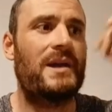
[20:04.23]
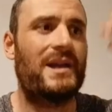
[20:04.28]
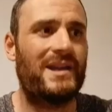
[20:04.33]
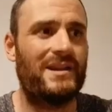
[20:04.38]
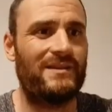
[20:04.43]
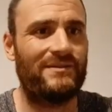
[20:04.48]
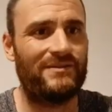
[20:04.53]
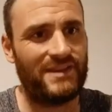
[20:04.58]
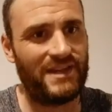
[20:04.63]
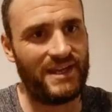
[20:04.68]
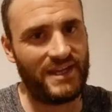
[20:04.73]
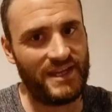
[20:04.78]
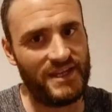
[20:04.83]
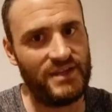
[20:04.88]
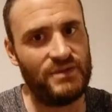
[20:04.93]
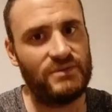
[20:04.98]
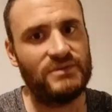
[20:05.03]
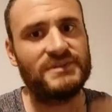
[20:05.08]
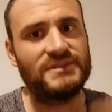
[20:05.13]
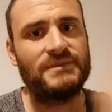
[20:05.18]
If they
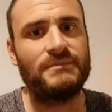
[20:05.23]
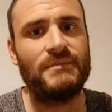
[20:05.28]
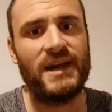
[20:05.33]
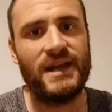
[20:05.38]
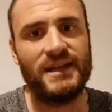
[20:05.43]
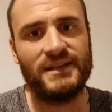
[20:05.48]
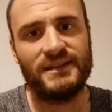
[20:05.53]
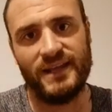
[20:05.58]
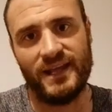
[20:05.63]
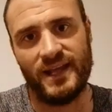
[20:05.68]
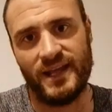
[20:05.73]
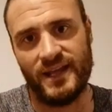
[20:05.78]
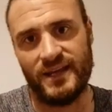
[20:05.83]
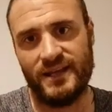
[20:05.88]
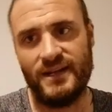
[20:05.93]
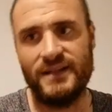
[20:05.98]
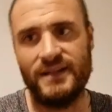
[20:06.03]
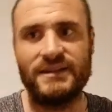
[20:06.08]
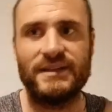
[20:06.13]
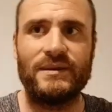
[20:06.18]
use them back
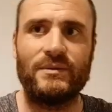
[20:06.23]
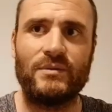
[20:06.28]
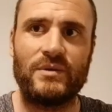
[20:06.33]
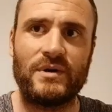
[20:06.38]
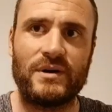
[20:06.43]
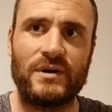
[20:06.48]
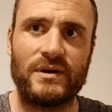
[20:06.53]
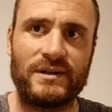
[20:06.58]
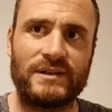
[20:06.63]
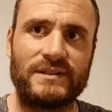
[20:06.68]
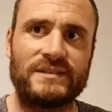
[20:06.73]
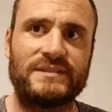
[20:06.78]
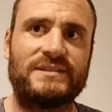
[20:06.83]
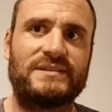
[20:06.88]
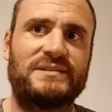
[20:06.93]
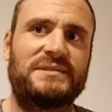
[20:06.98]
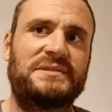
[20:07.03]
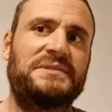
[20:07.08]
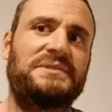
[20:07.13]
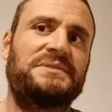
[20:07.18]
then and they worked,
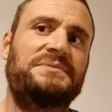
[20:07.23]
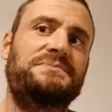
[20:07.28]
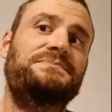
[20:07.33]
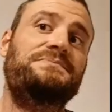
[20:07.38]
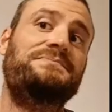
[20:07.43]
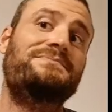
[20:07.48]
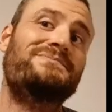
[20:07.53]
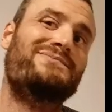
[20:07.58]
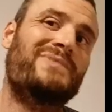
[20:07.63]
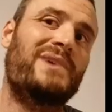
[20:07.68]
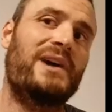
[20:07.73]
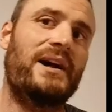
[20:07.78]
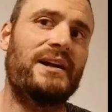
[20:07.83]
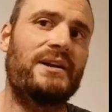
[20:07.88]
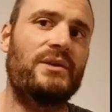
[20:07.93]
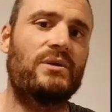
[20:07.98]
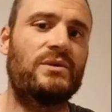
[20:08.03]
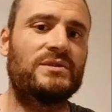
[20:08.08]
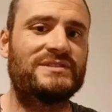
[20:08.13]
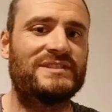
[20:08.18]

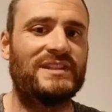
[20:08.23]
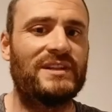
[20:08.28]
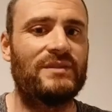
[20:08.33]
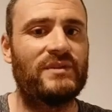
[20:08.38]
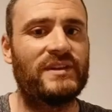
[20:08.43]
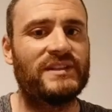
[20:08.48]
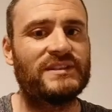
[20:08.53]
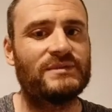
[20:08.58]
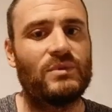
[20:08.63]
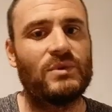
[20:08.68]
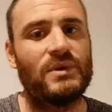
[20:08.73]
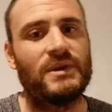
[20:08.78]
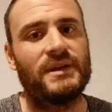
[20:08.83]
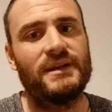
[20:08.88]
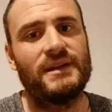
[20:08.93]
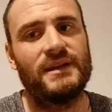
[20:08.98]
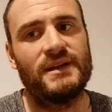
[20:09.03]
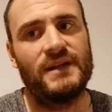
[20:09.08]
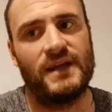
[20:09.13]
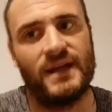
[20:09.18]
I don't see a reason why
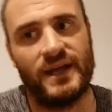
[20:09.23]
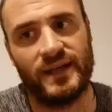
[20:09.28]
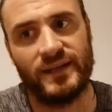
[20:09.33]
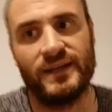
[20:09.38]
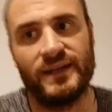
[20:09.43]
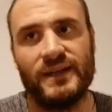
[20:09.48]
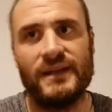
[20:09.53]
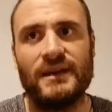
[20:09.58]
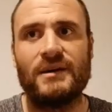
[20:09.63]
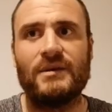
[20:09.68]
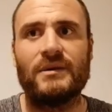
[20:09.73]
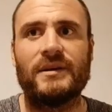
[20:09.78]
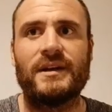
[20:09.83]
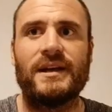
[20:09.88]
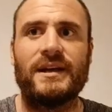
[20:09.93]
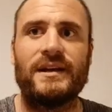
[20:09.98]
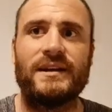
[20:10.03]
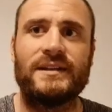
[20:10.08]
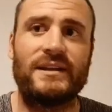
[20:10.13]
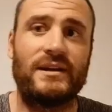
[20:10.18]
not.
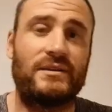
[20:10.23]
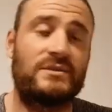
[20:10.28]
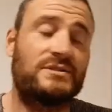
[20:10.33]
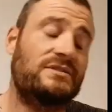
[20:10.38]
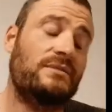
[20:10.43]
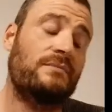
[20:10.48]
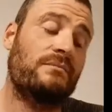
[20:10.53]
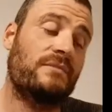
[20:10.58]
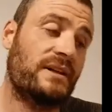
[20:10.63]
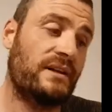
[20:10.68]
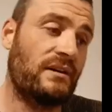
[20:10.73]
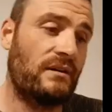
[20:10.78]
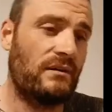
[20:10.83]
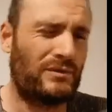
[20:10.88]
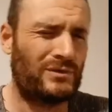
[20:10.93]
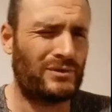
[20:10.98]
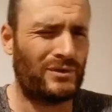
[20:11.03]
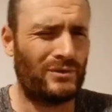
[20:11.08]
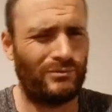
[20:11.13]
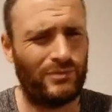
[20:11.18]
Okay, that was something like,
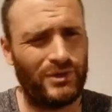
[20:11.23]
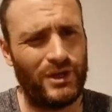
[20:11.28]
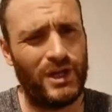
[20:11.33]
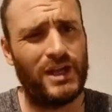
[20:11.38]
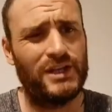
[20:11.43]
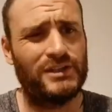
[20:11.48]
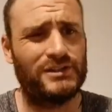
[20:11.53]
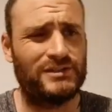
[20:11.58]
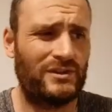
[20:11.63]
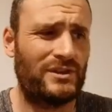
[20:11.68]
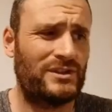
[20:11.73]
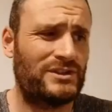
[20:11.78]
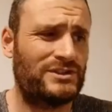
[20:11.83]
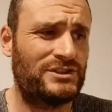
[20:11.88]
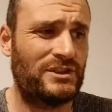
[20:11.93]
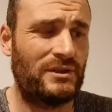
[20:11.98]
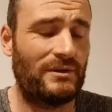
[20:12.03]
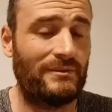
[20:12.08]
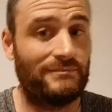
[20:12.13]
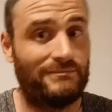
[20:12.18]
oh, plants, oh
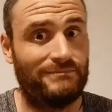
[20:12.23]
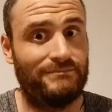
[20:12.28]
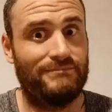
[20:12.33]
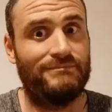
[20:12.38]
shit.